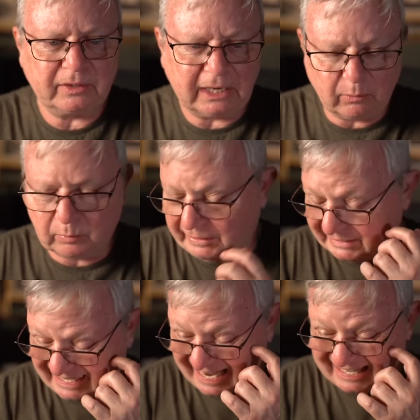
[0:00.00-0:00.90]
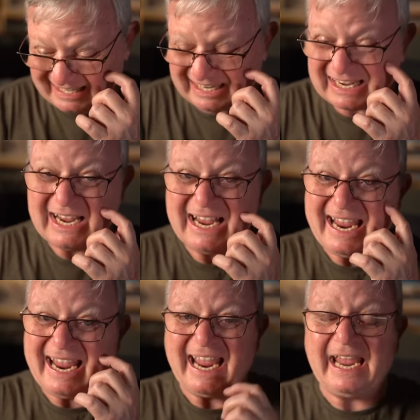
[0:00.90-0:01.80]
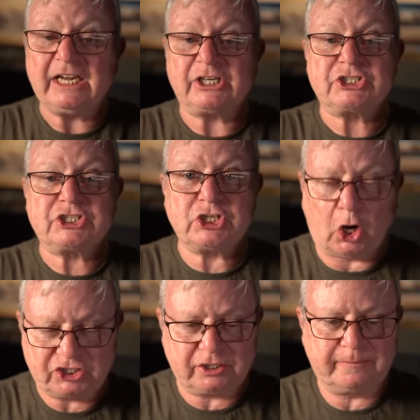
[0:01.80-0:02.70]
I will be in Canada in a shot.